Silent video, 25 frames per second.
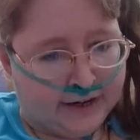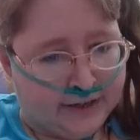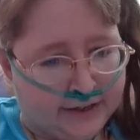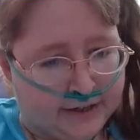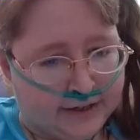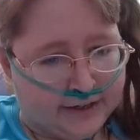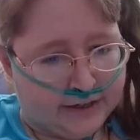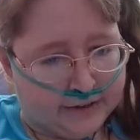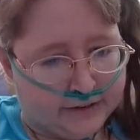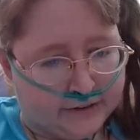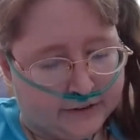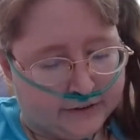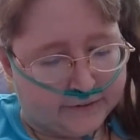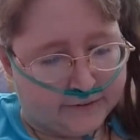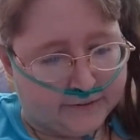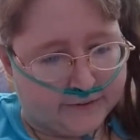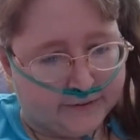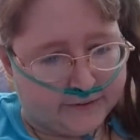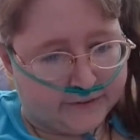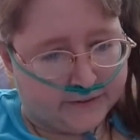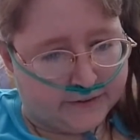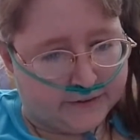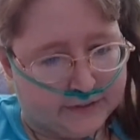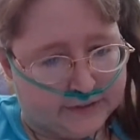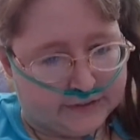I got the
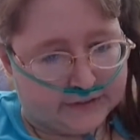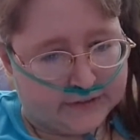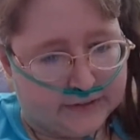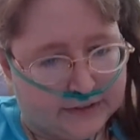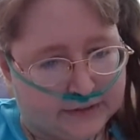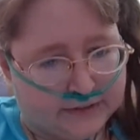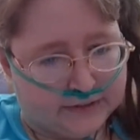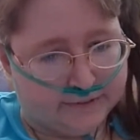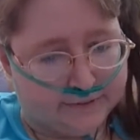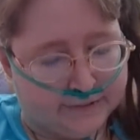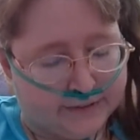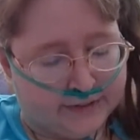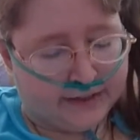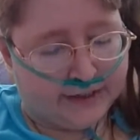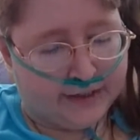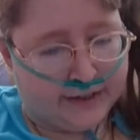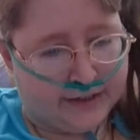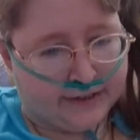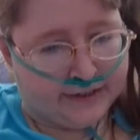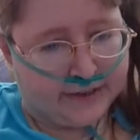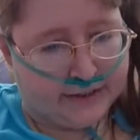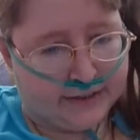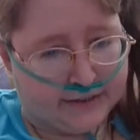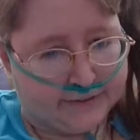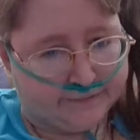coolest team of
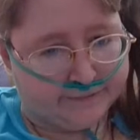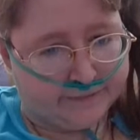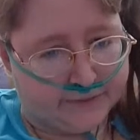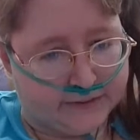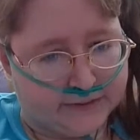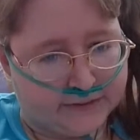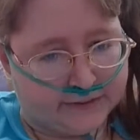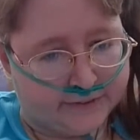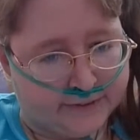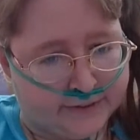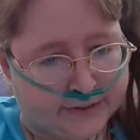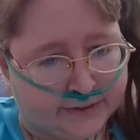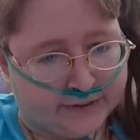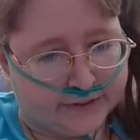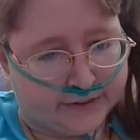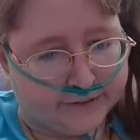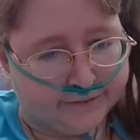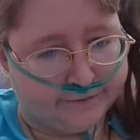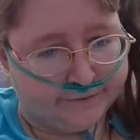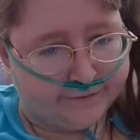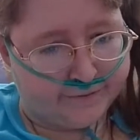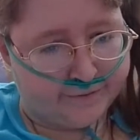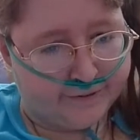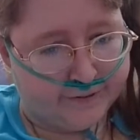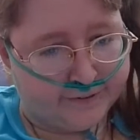caregivers
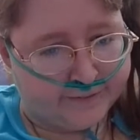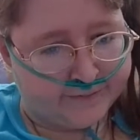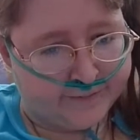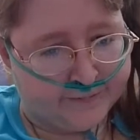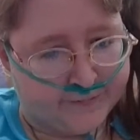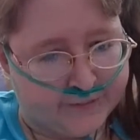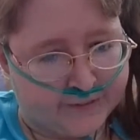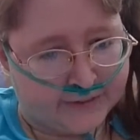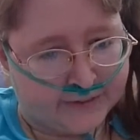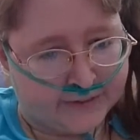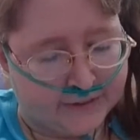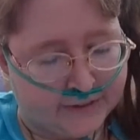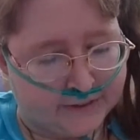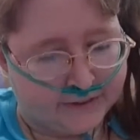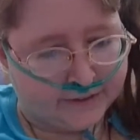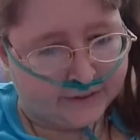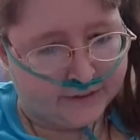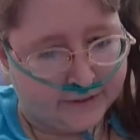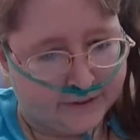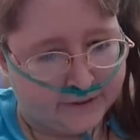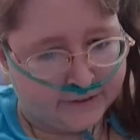working for me.